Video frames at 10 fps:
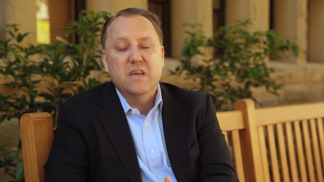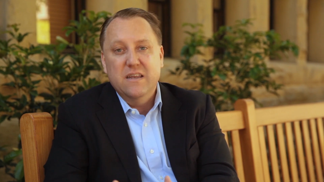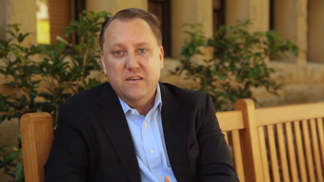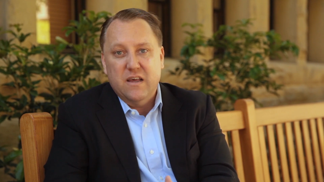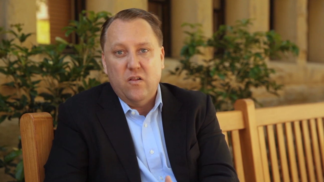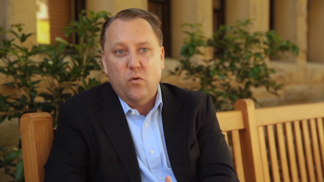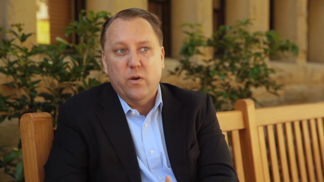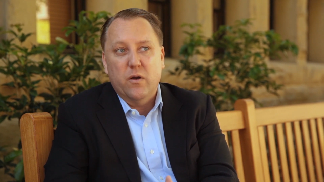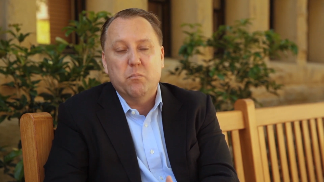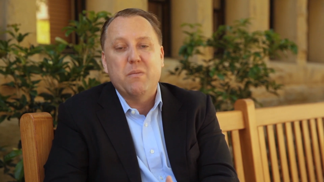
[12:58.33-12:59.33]
in
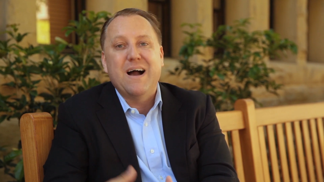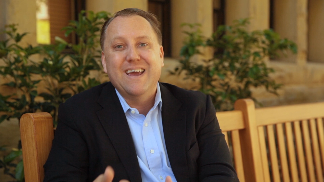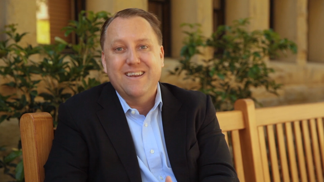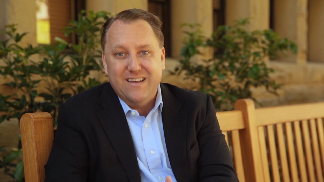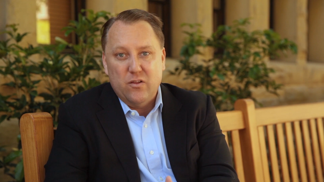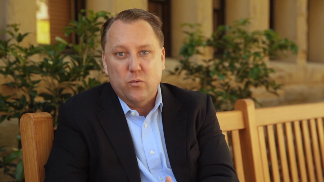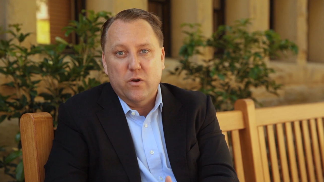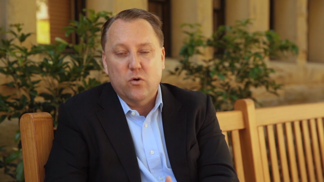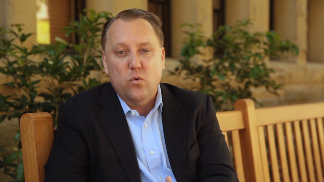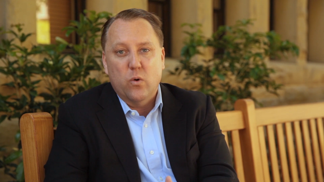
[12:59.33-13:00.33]
Delaware by a
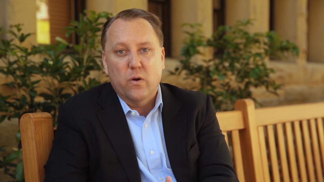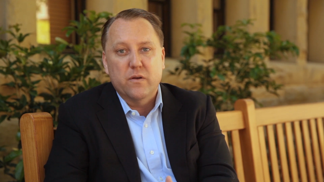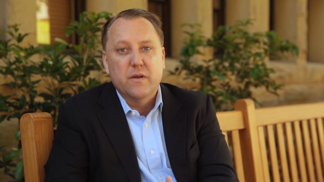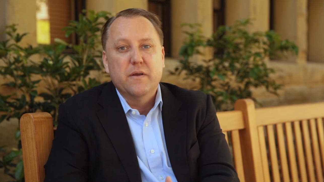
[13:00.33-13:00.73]
Delaware court,